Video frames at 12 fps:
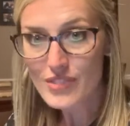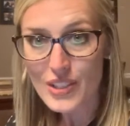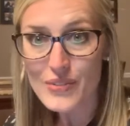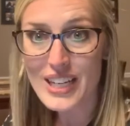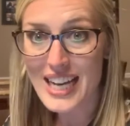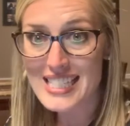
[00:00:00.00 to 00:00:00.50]

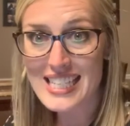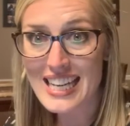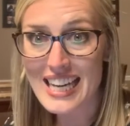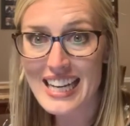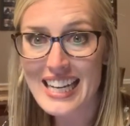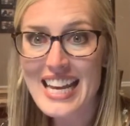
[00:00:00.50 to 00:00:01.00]
when I
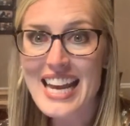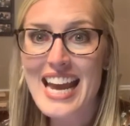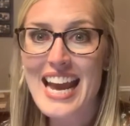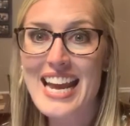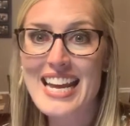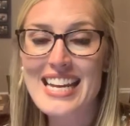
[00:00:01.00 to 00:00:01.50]
did.
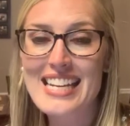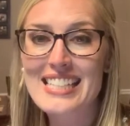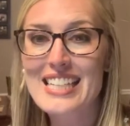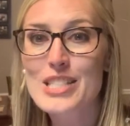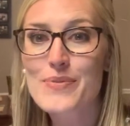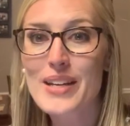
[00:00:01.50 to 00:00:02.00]
And
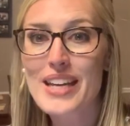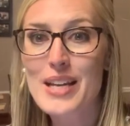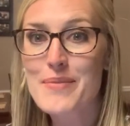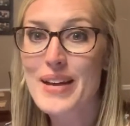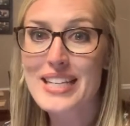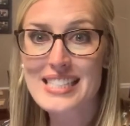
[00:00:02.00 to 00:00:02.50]
it's been
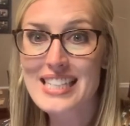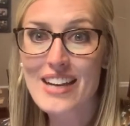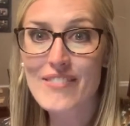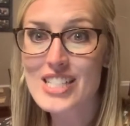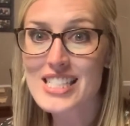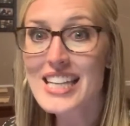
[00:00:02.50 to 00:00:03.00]
amazing
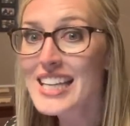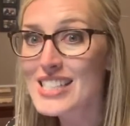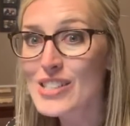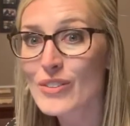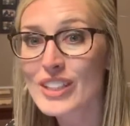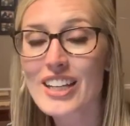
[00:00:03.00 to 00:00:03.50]
ever since.
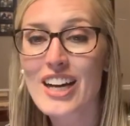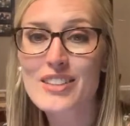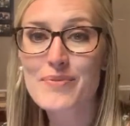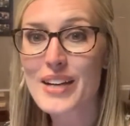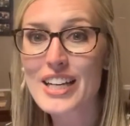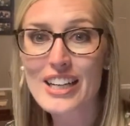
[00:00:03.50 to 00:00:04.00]
Only
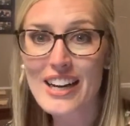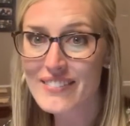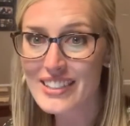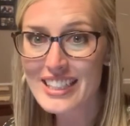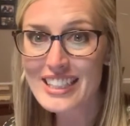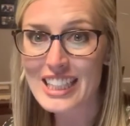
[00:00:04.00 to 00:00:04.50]
gotten better
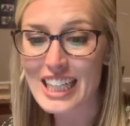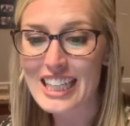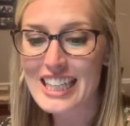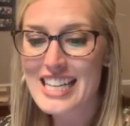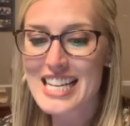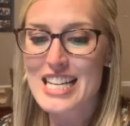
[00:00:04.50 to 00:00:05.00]
every year.
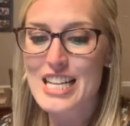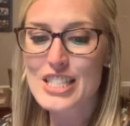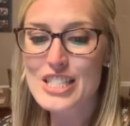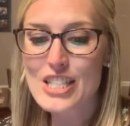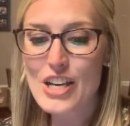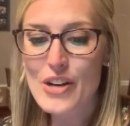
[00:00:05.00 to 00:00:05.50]

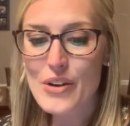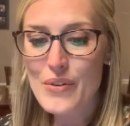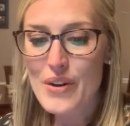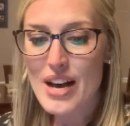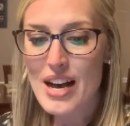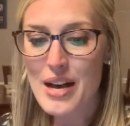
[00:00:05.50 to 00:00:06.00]

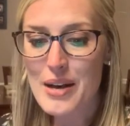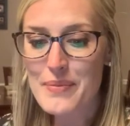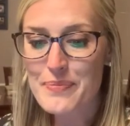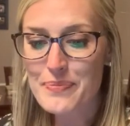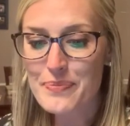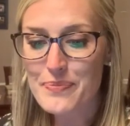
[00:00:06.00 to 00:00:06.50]
So,
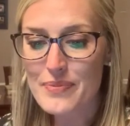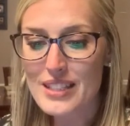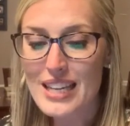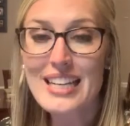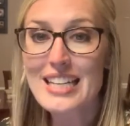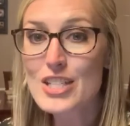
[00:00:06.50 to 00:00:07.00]

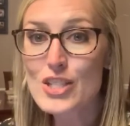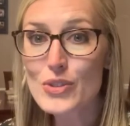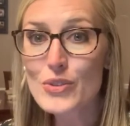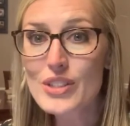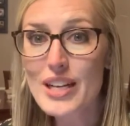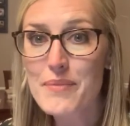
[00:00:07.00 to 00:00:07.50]
in each
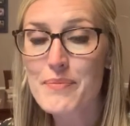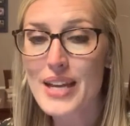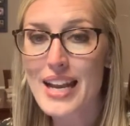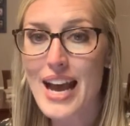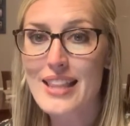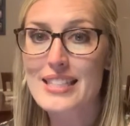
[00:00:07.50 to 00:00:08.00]
school that I've
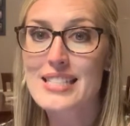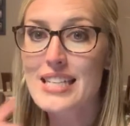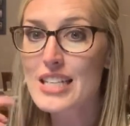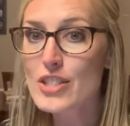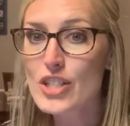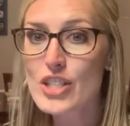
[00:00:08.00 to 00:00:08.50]
been at, the
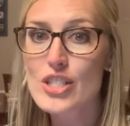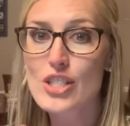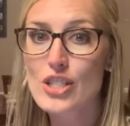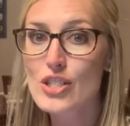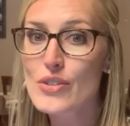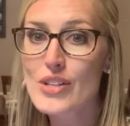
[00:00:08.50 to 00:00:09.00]
teachers, the
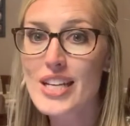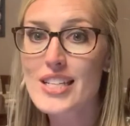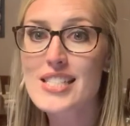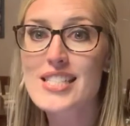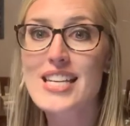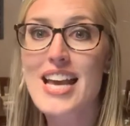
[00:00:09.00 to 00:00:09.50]

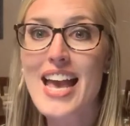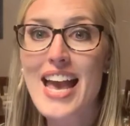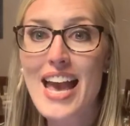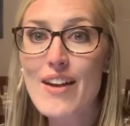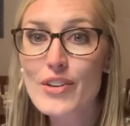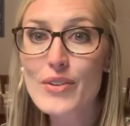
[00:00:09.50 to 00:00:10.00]
students,
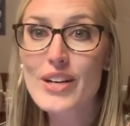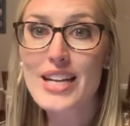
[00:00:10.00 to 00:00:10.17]
everyone